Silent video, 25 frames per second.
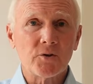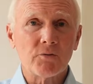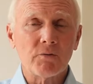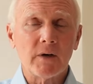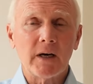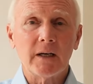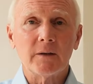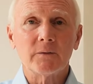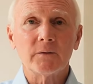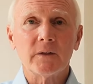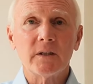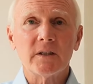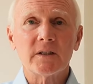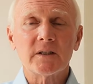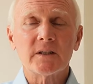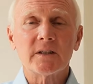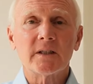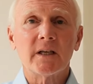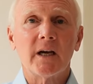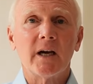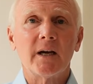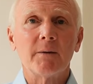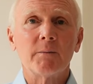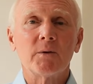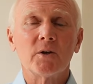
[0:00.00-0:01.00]
around this
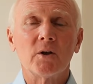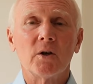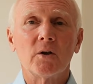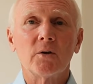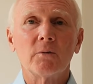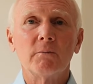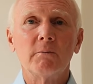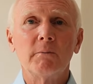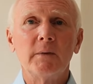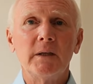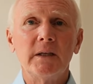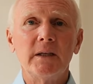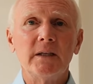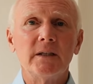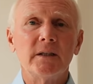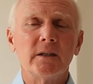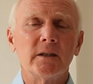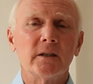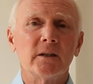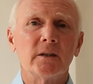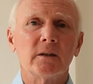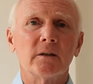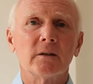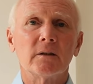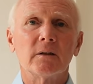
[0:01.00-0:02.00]
time and on
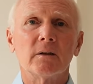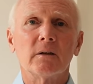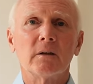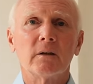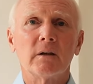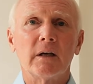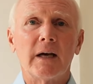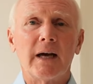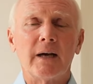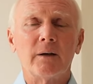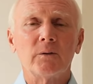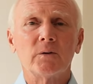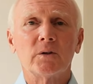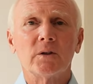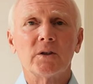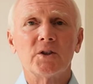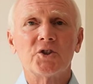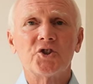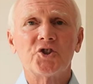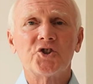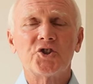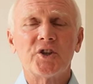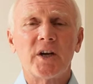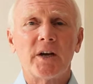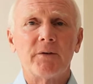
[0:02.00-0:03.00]
media uh,
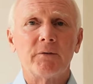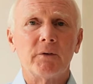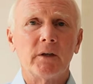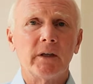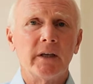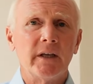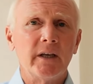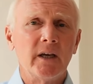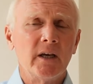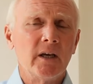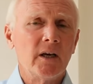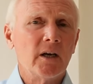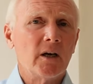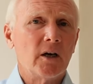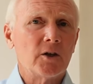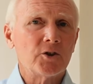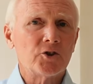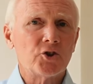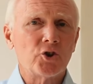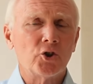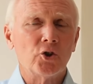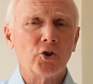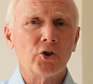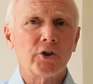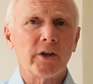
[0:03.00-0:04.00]
outlets generally are
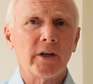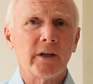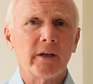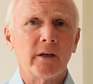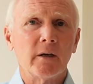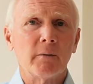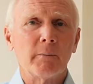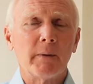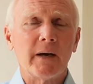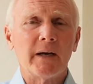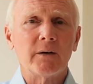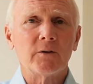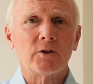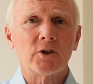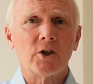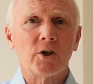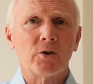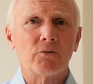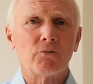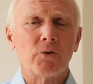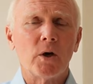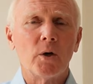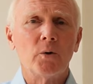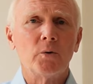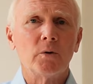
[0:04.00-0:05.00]
talking about
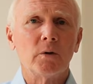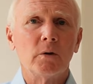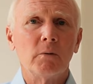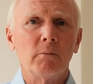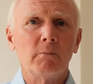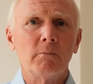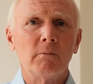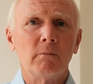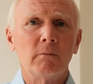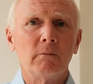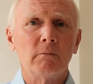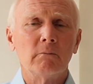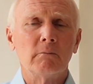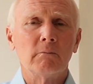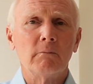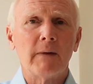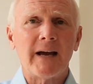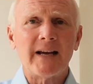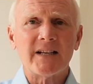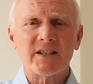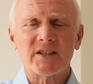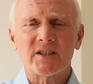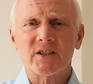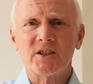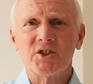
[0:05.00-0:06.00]
coronal
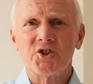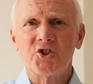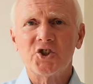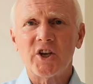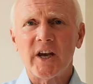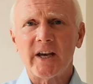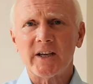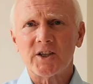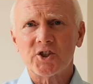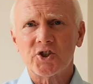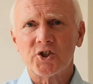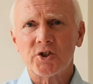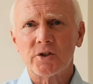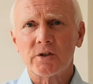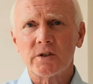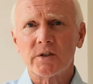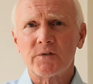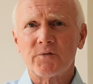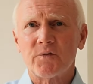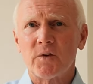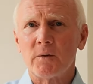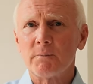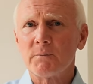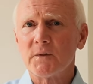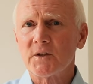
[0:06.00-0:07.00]
mass ejections
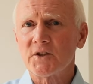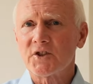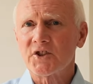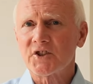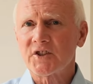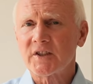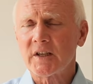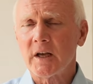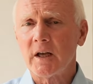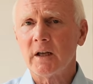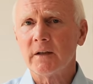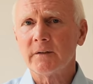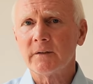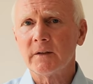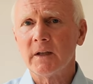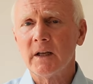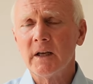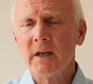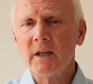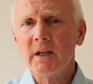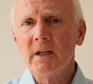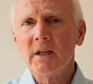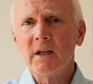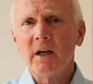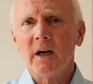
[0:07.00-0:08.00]
from the sun
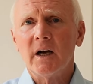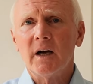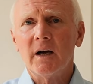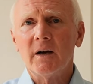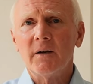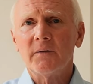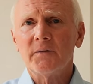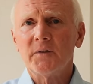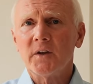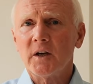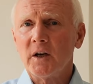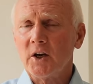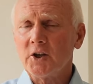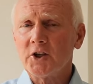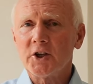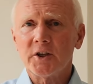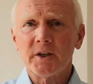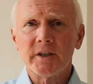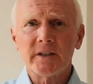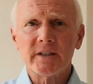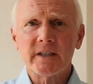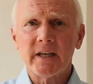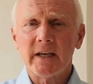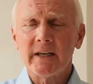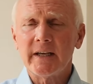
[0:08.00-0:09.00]
uh, that are going
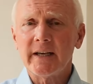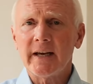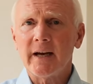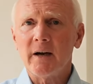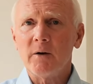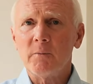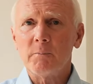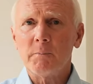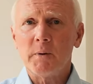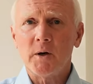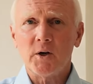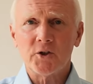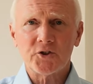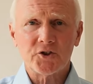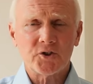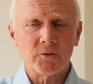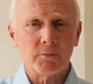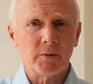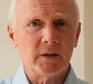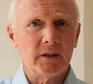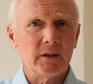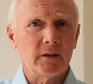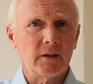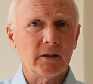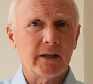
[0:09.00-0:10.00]
to take out
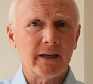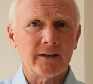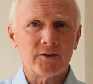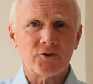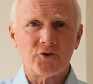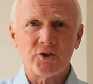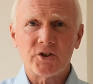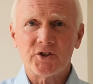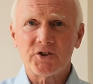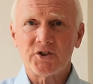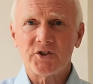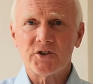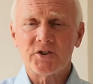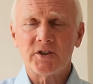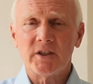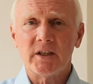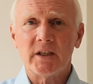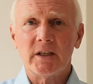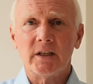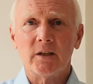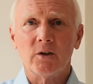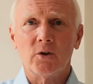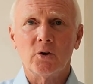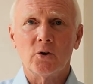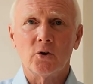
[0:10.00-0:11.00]
possibly
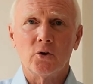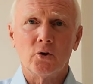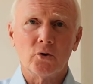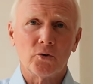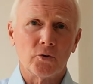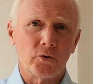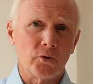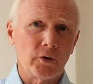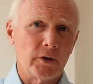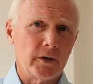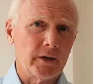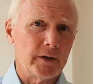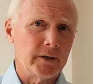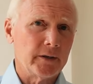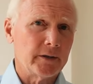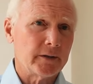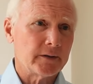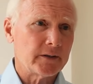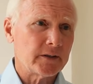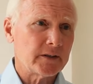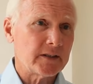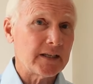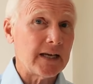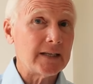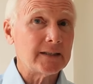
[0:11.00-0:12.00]
electricity or uh,
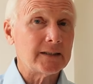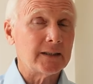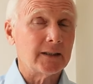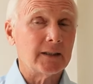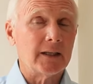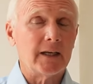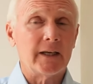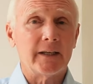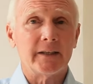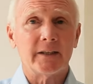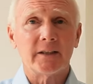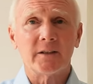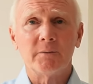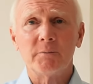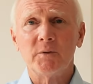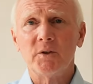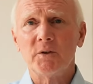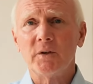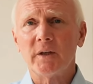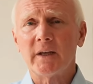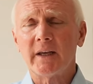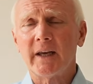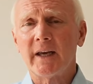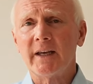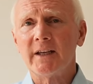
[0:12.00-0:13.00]
satellite
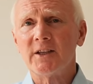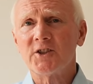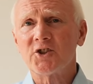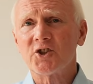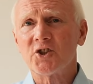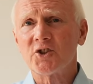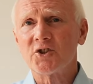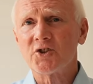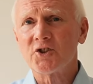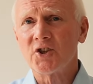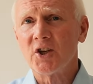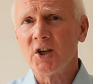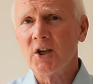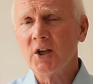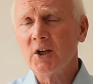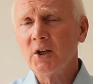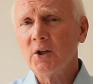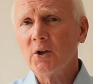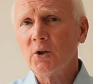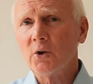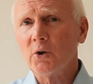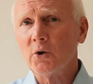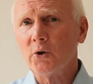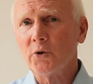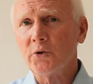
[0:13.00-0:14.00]
communications
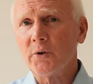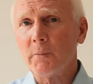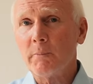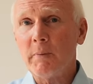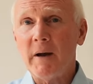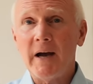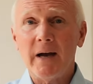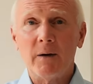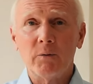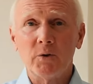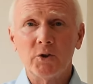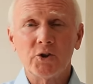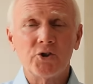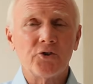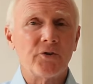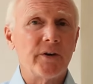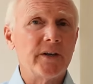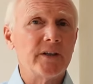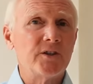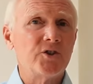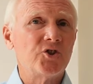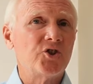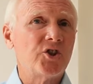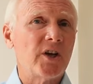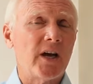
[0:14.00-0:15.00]
or the power
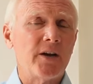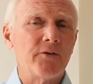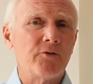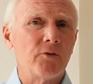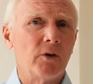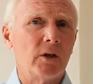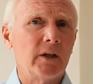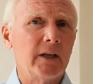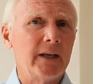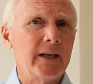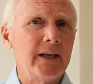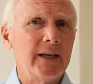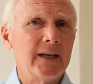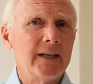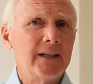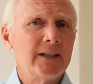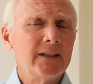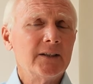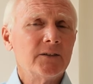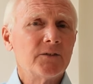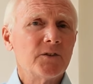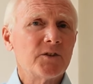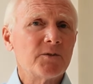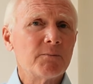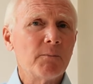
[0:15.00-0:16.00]
grid generally
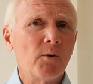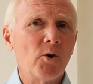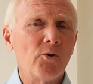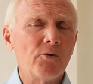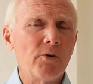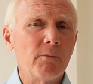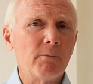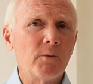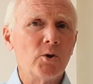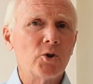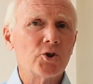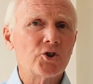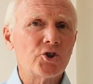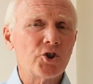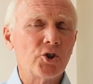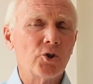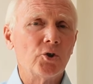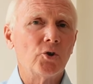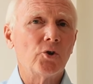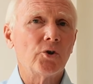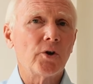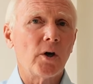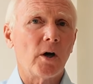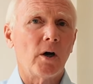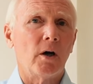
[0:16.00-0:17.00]
there's more and more
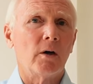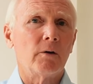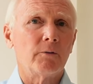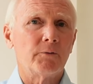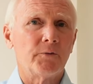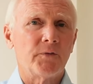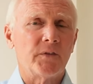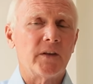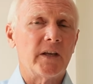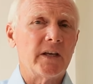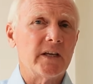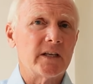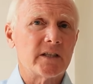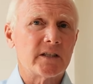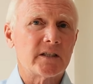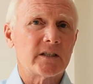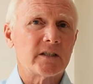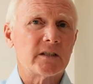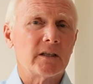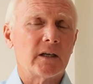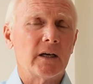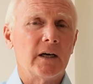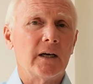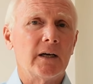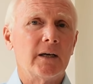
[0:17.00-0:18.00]
talk of
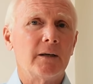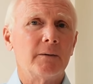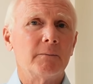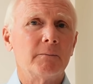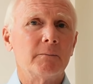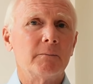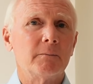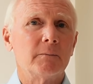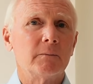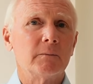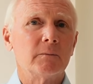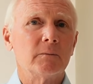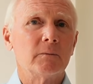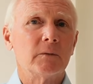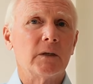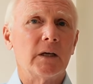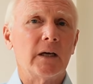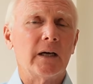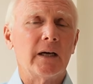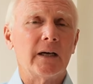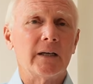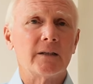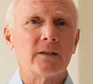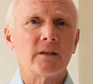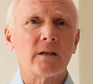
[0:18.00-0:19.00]
this. Um,
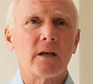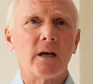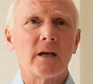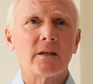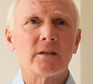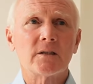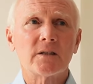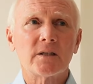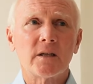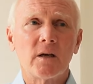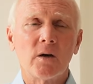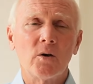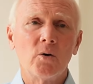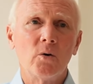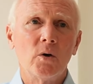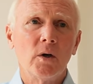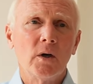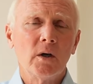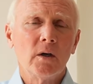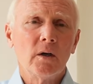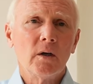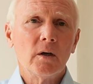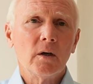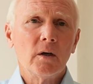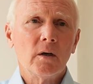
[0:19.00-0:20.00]
and, and so,
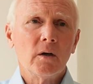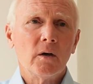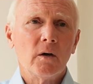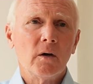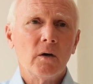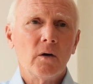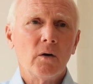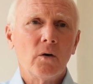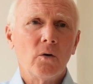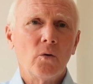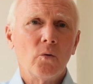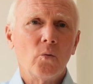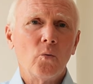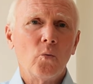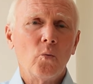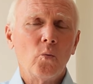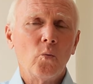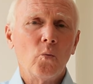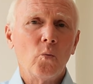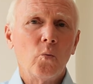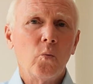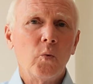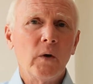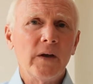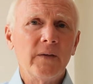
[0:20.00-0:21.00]

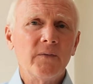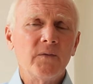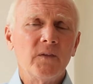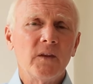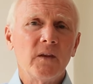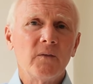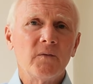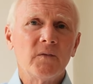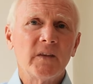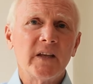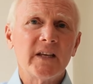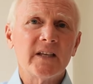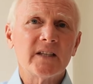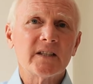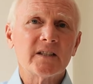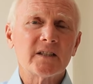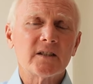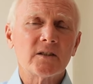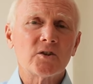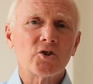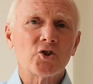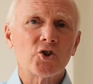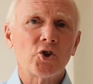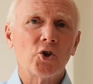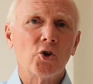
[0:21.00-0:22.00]
with
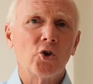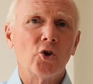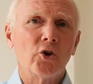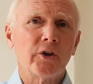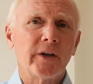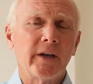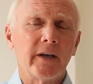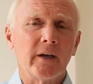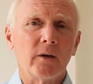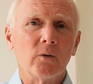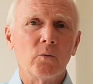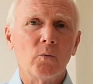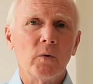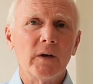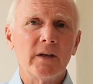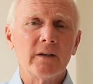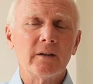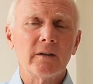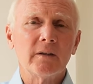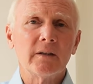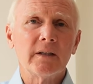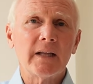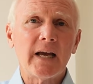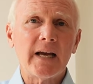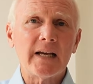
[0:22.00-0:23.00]
this talking,
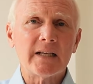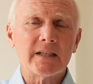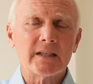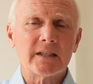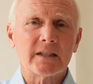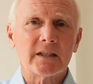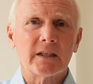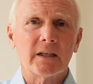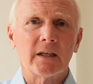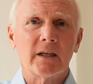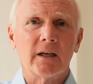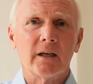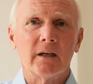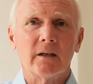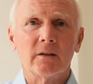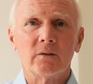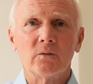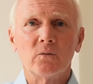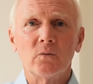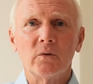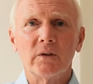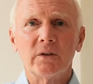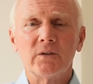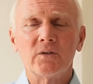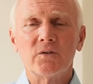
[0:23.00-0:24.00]
with NASA
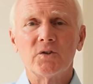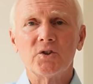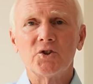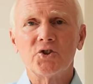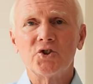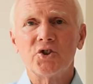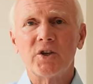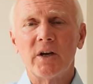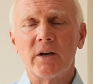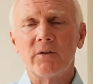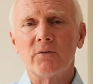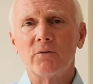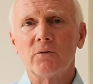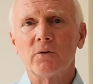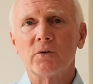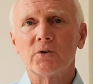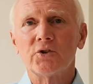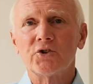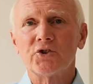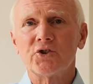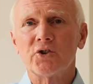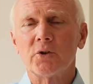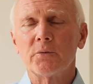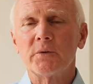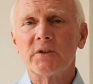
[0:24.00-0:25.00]
and with the general,
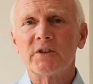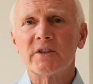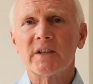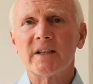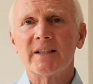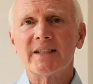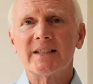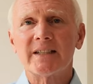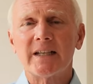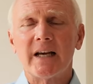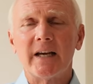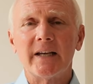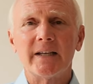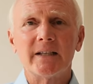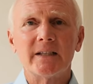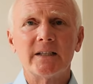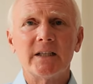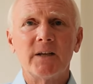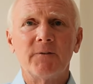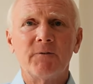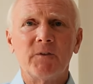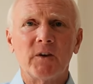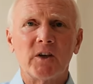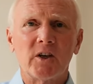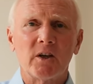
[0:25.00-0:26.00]
shall we say,
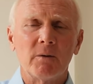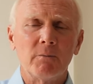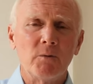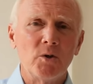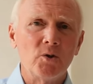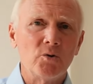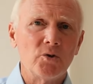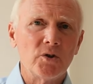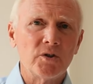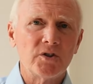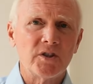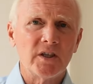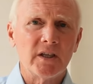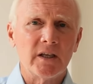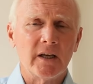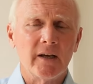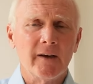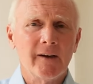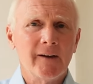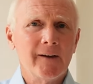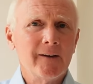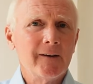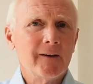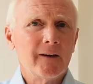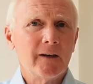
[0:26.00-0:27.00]
scientific community
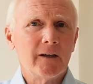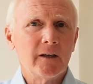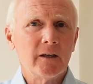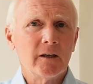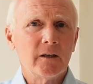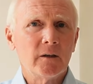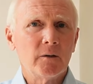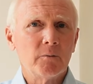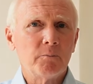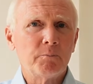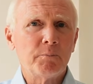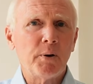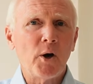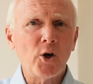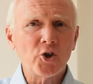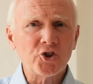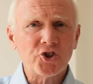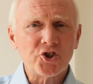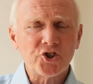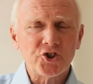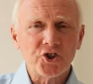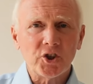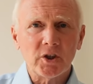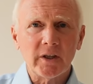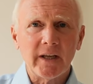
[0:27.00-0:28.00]
uh,
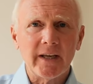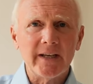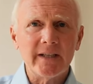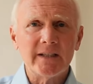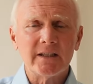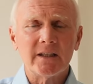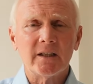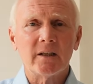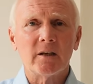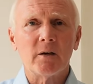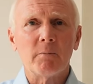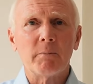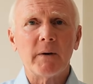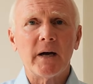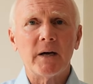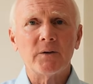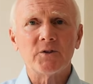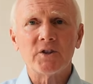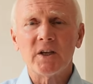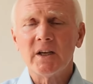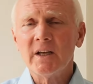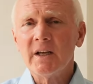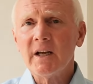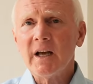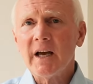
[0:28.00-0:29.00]
postulating
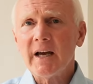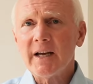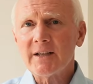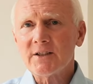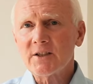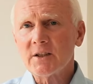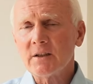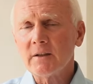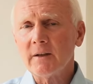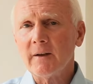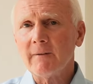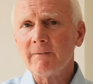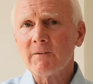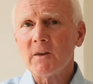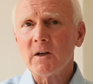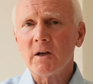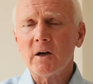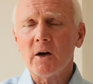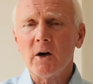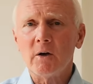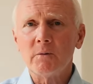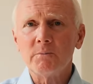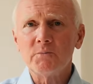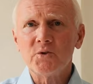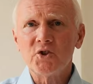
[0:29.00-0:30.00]
about has another
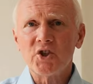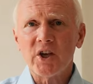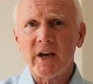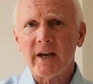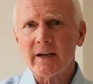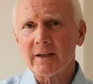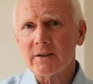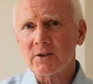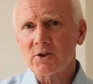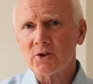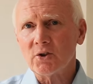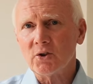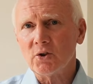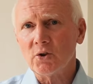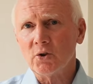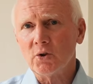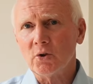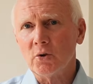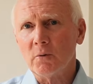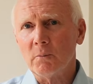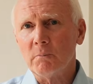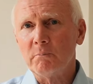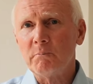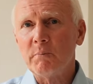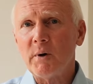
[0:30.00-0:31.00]
object
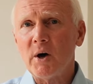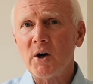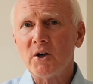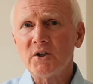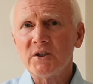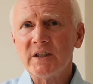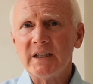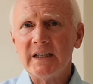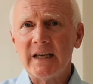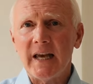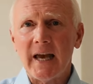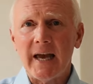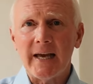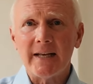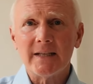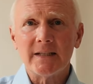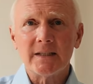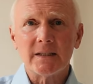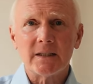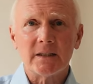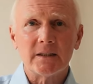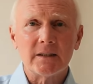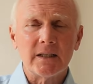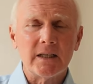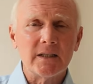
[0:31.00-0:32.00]
or body
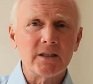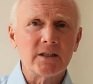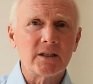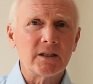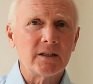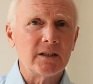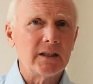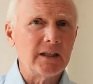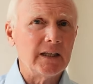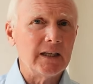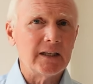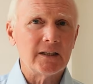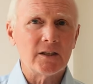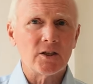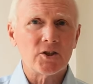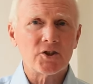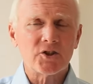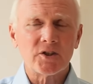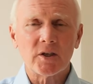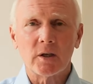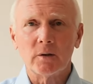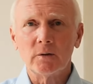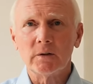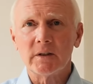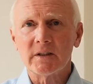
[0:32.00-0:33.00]
entered into the inner
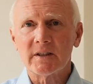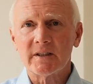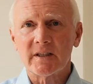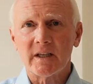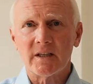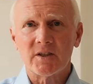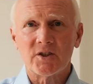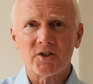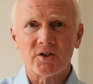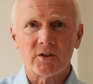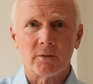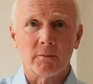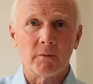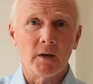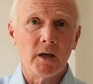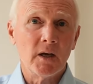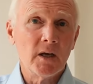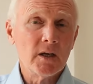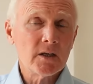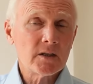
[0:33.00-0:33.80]
solar system.